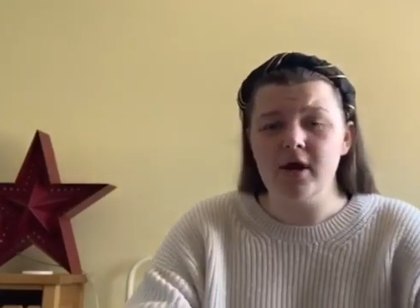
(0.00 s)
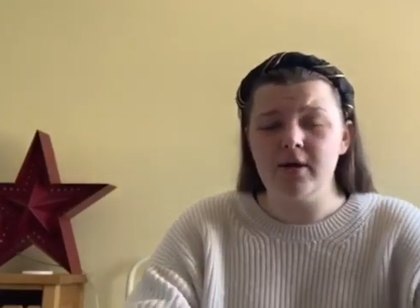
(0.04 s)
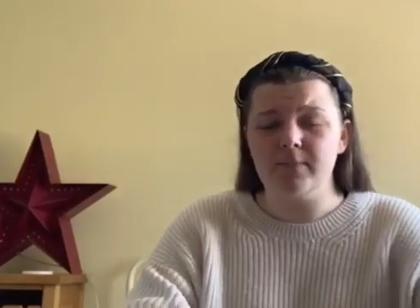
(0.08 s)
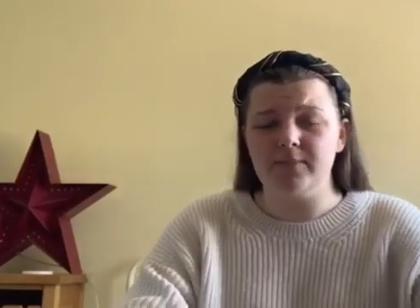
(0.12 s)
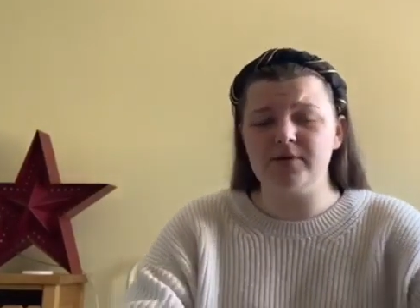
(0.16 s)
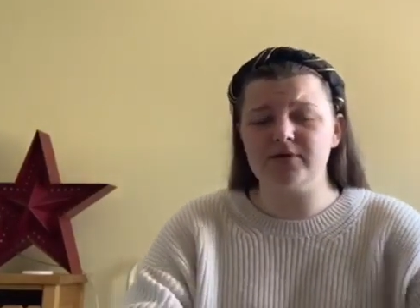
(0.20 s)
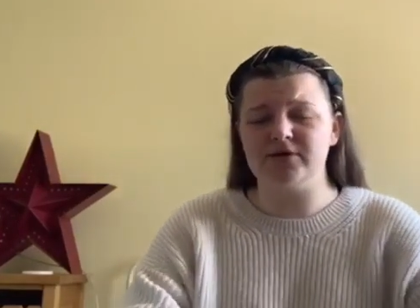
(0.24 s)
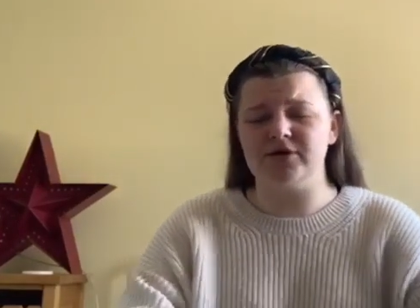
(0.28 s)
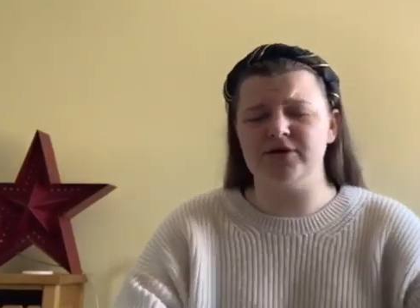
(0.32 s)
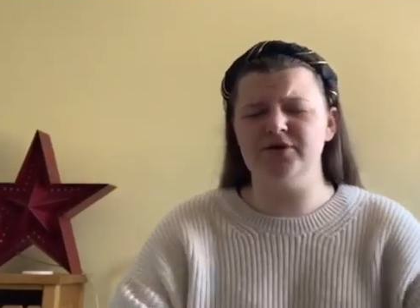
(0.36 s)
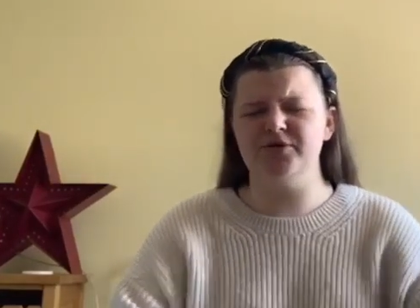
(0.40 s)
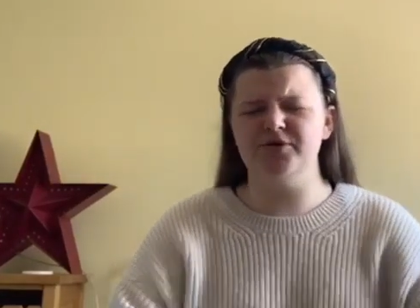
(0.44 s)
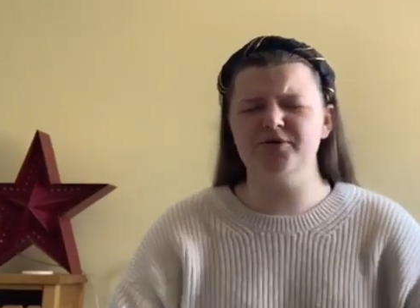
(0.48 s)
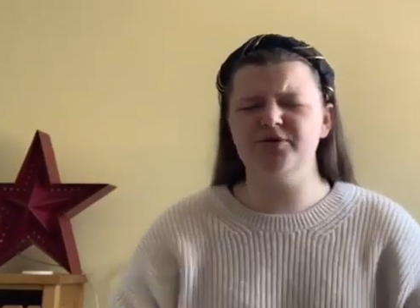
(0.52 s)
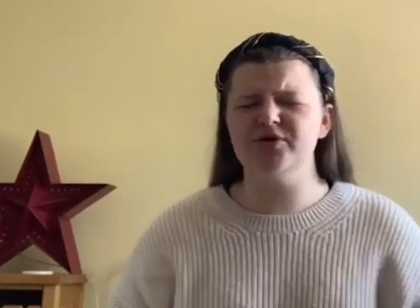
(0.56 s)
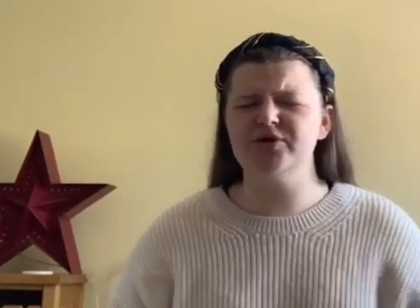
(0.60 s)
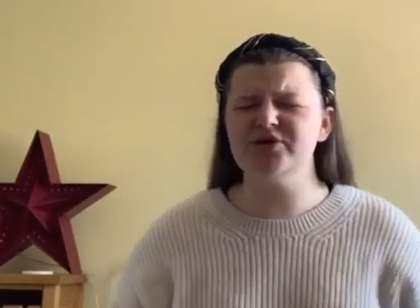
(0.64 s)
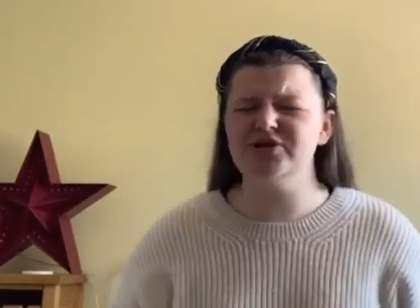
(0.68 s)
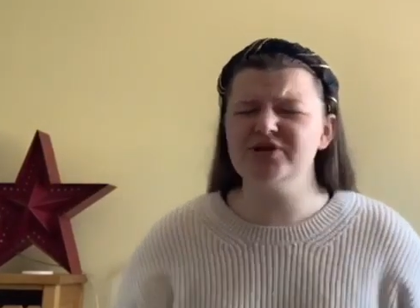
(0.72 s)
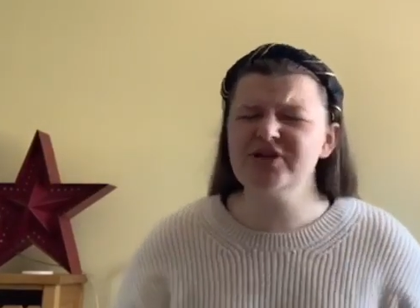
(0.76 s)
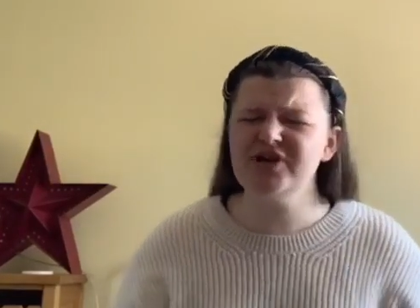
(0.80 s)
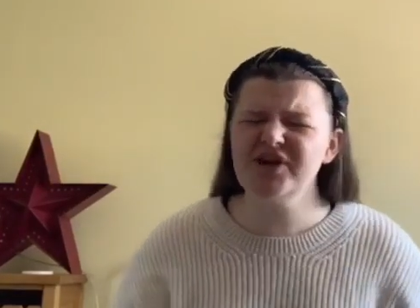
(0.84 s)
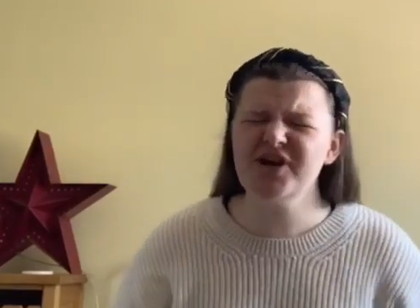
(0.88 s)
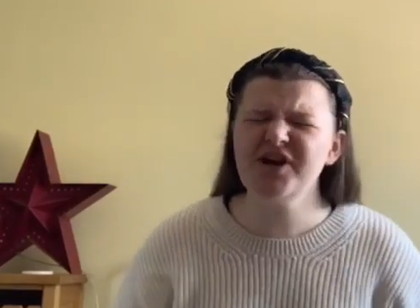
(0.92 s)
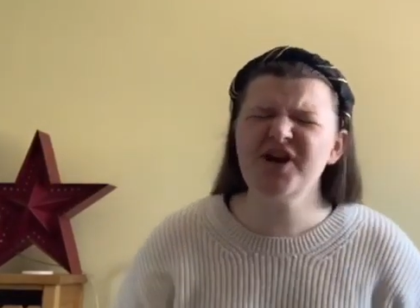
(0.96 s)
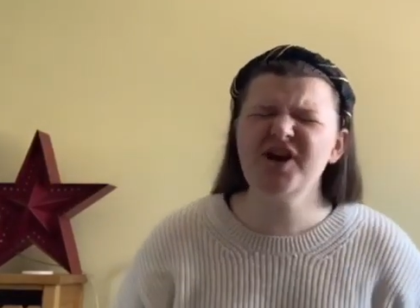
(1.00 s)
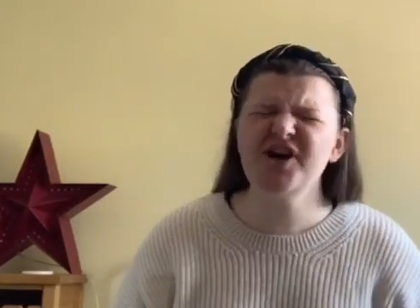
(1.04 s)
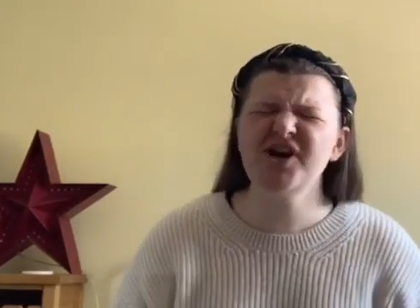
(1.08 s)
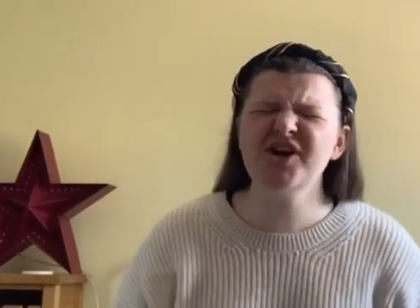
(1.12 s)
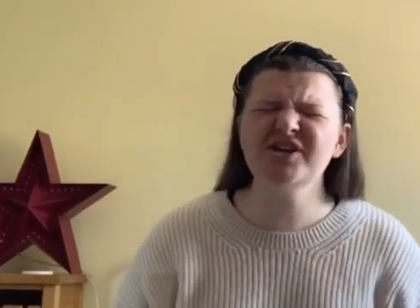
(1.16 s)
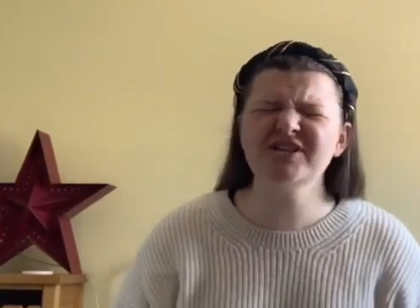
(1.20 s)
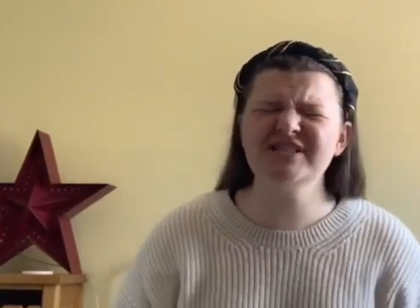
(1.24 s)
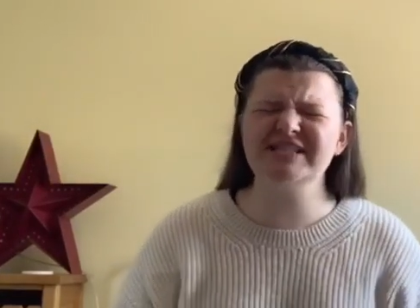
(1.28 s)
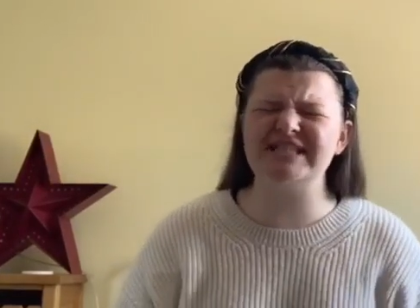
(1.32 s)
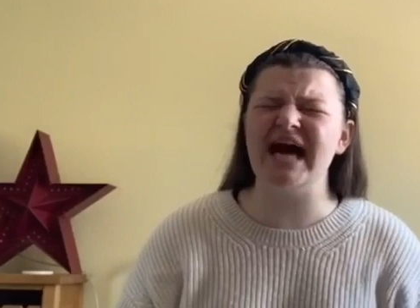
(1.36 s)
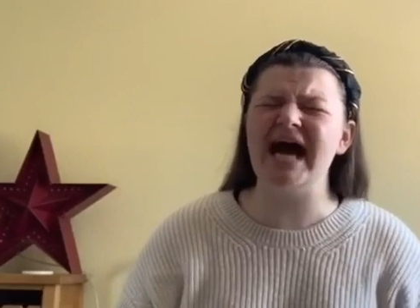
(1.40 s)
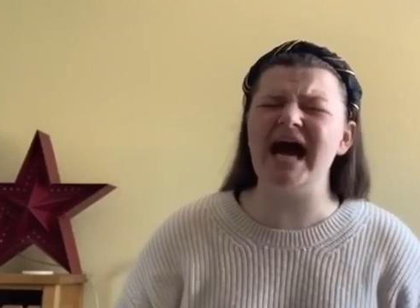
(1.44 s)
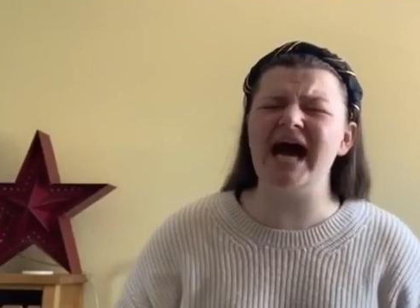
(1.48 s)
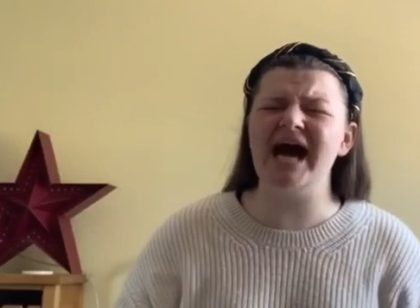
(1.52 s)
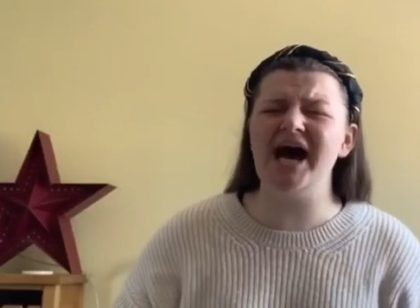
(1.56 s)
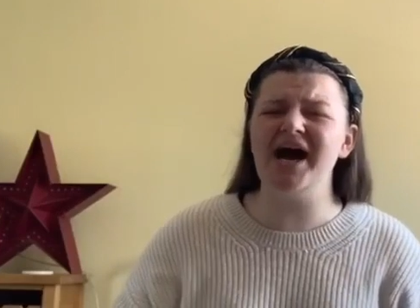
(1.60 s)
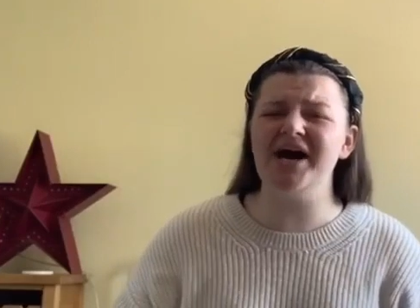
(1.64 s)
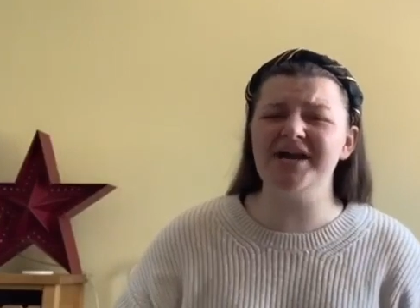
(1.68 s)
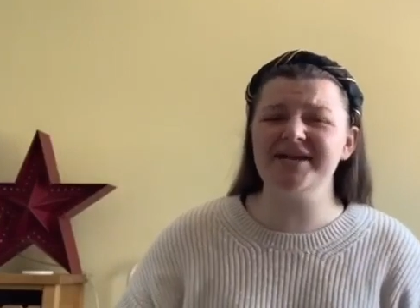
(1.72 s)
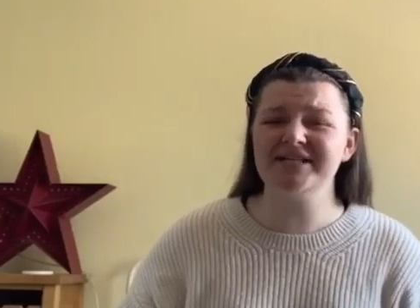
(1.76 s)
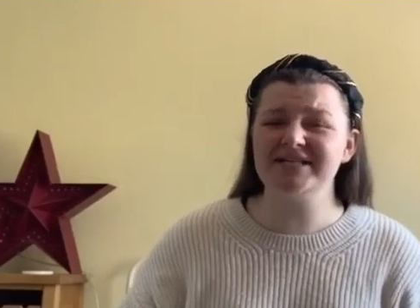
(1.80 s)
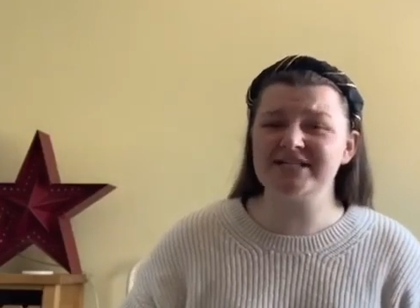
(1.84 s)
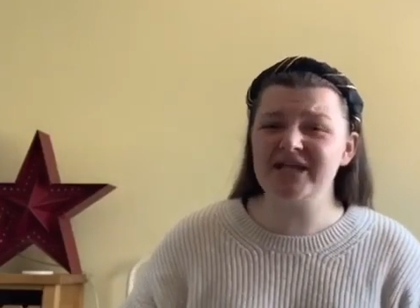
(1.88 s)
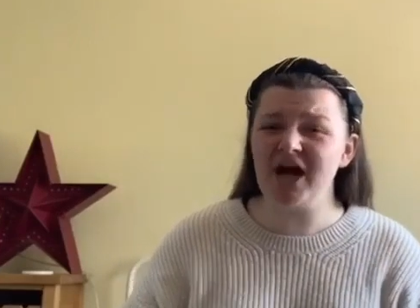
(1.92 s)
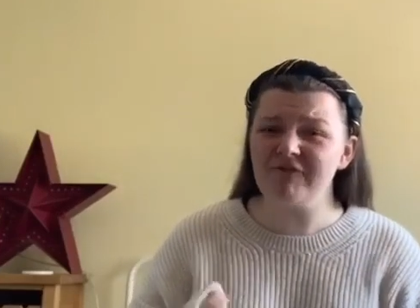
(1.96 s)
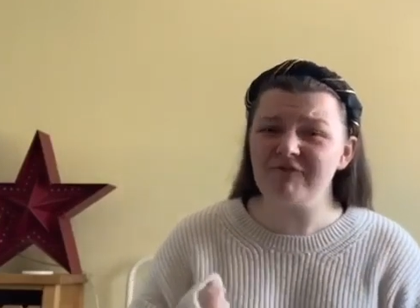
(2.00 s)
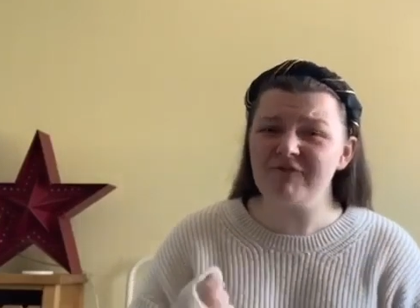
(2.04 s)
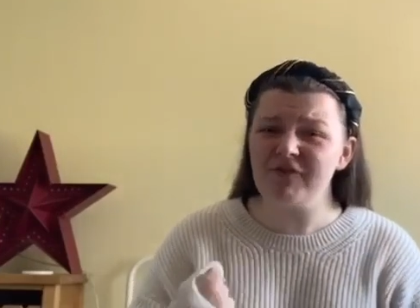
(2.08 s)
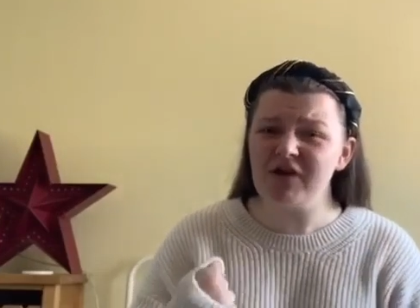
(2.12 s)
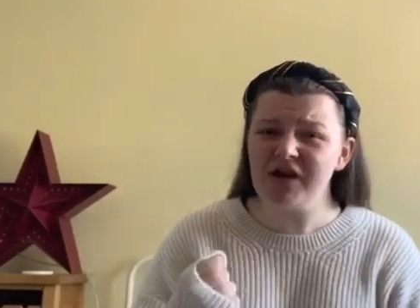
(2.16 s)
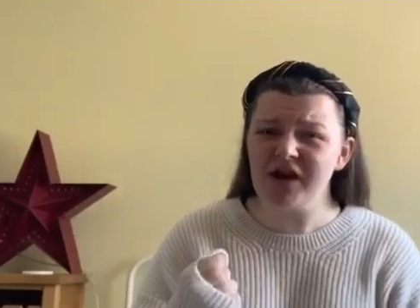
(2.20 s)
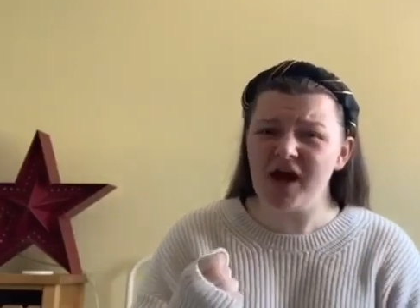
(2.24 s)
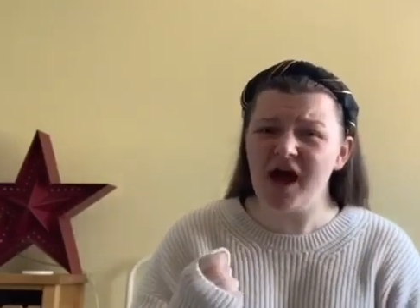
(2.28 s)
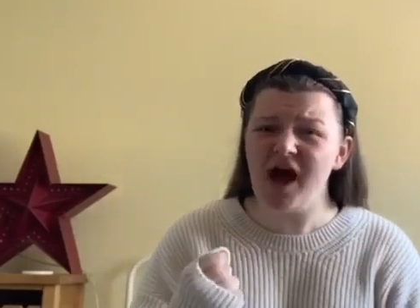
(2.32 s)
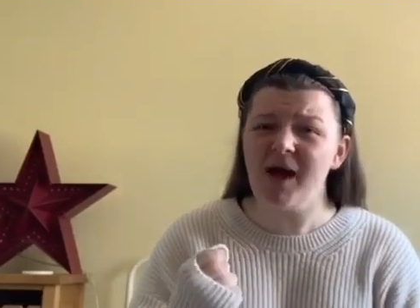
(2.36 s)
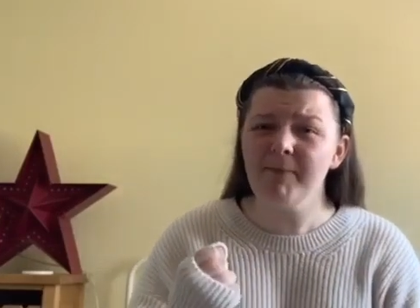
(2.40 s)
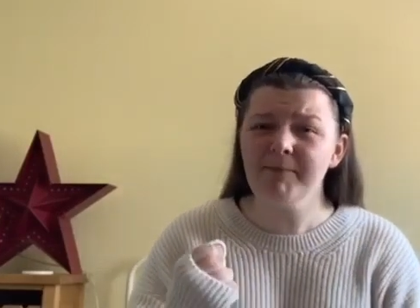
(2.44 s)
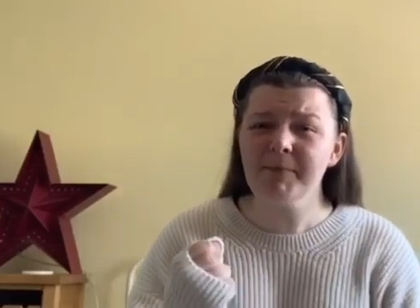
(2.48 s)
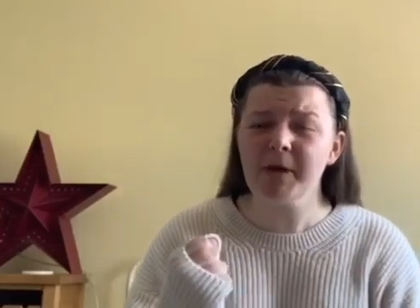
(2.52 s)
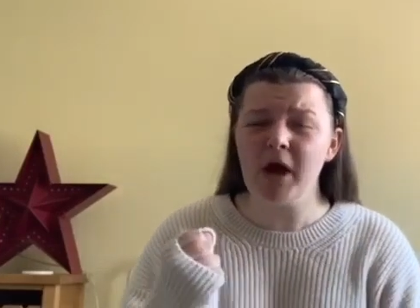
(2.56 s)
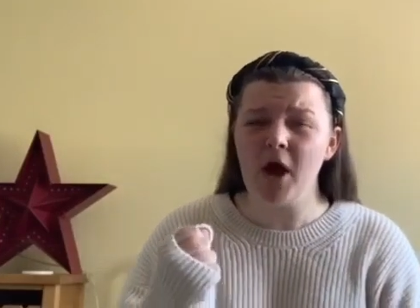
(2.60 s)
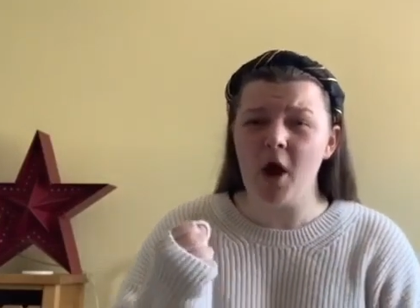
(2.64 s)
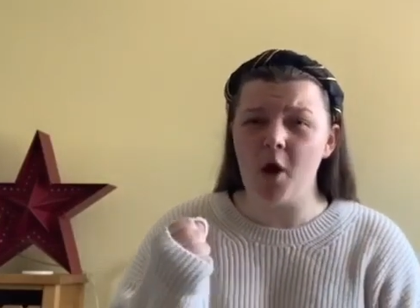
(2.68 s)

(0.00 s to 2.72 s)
but who learns how to toughen up